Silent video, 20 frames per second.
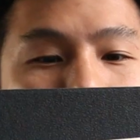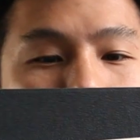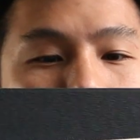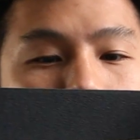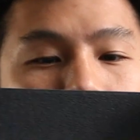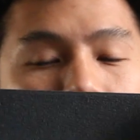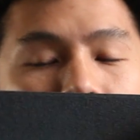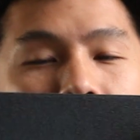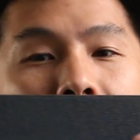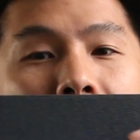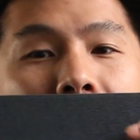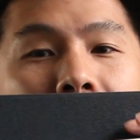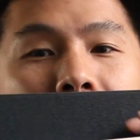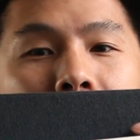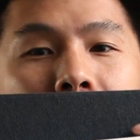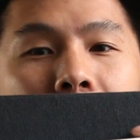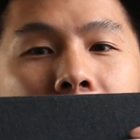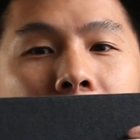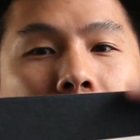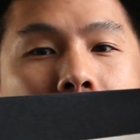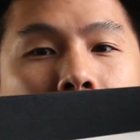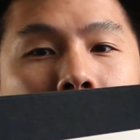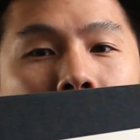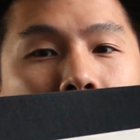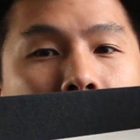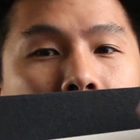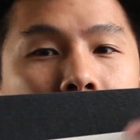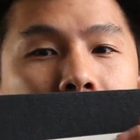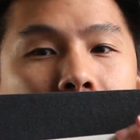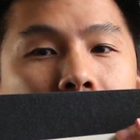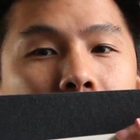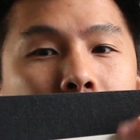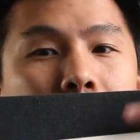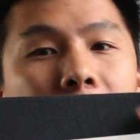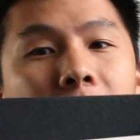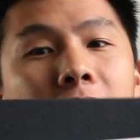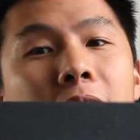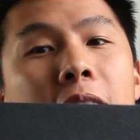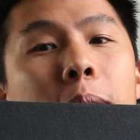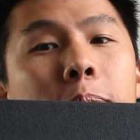it's actually longer than
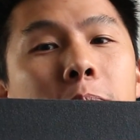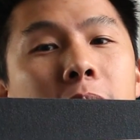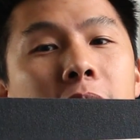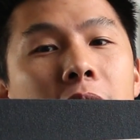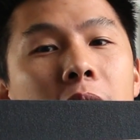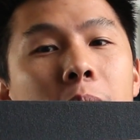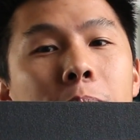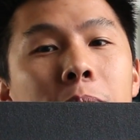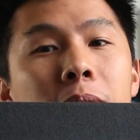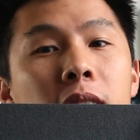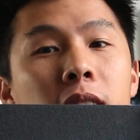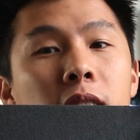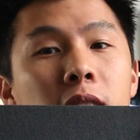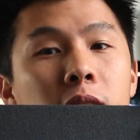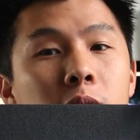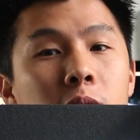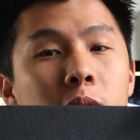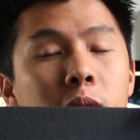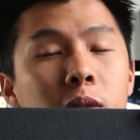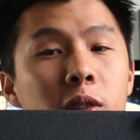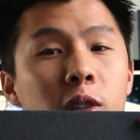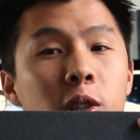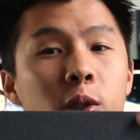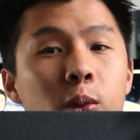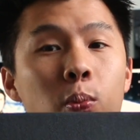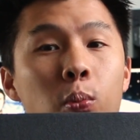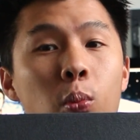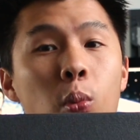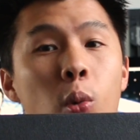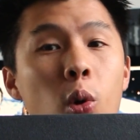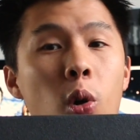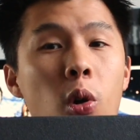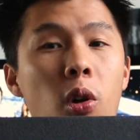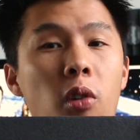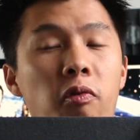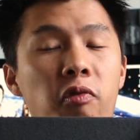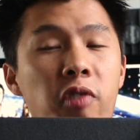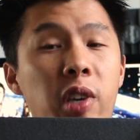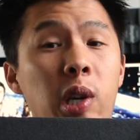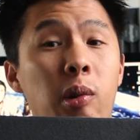my laptop, so there's
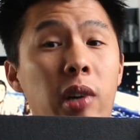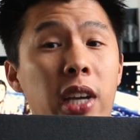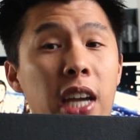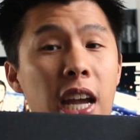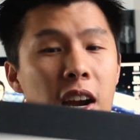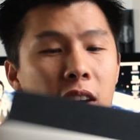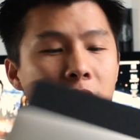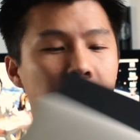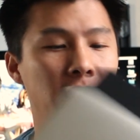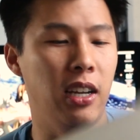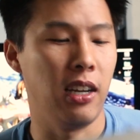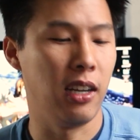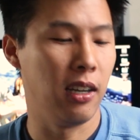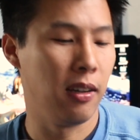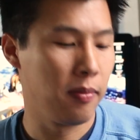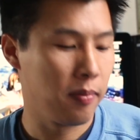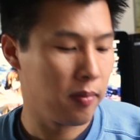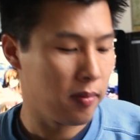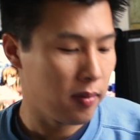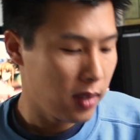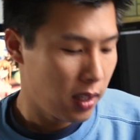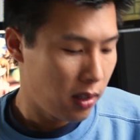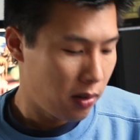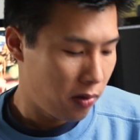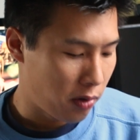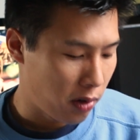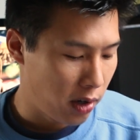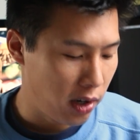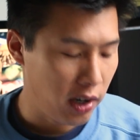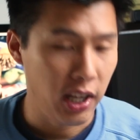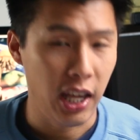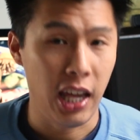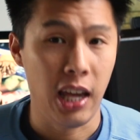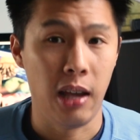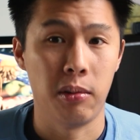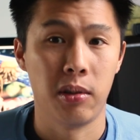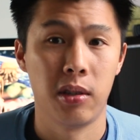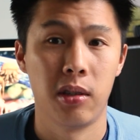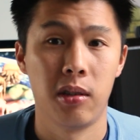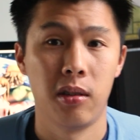more viewing area for your
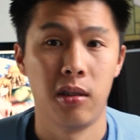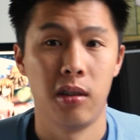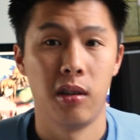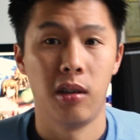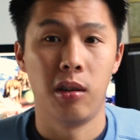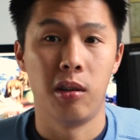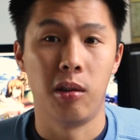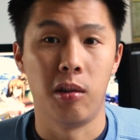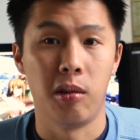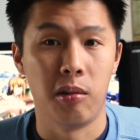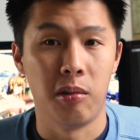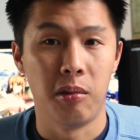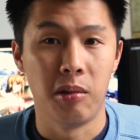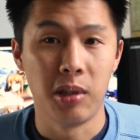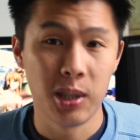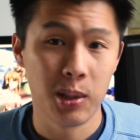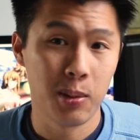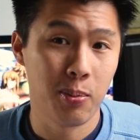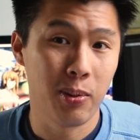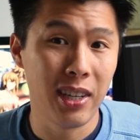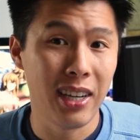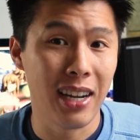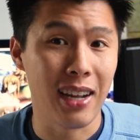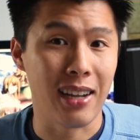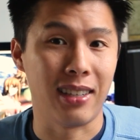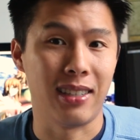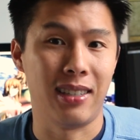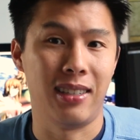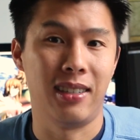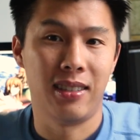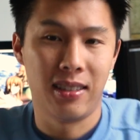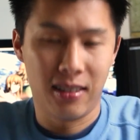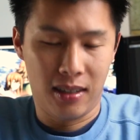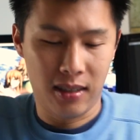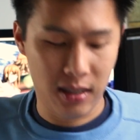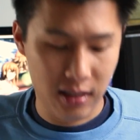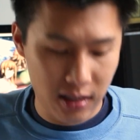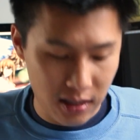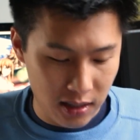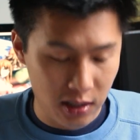games, which is pretty nice.
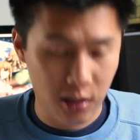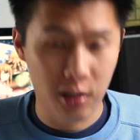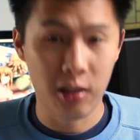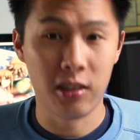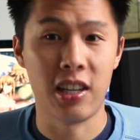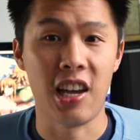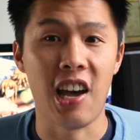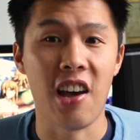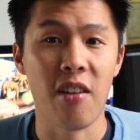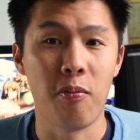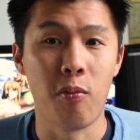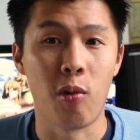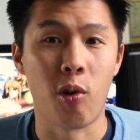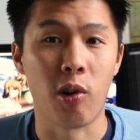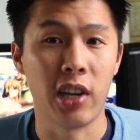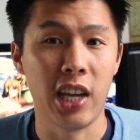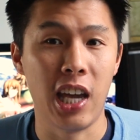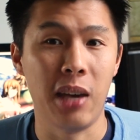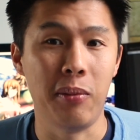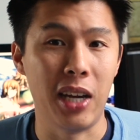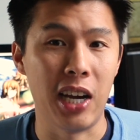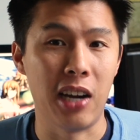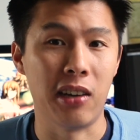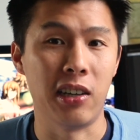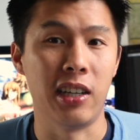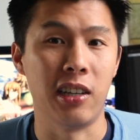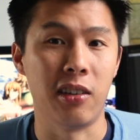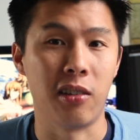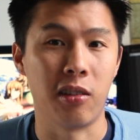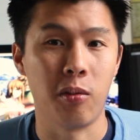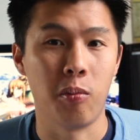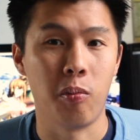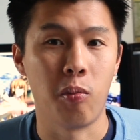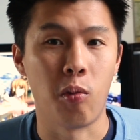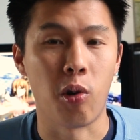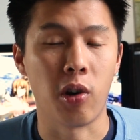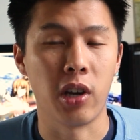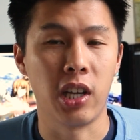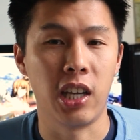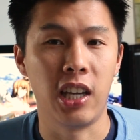It's good to have more gaming area,
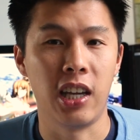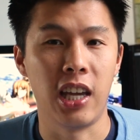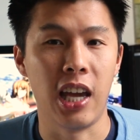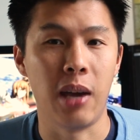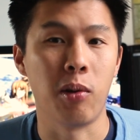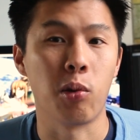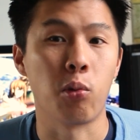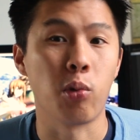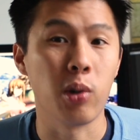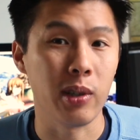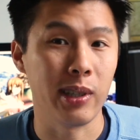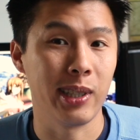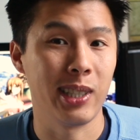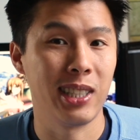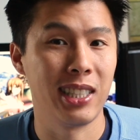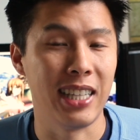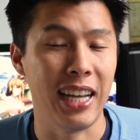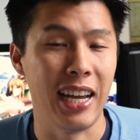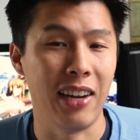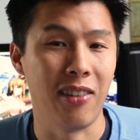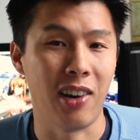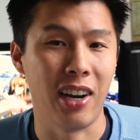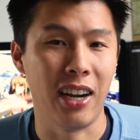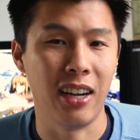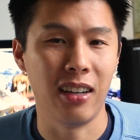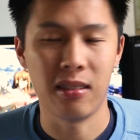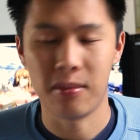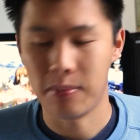more gaming real estate, right?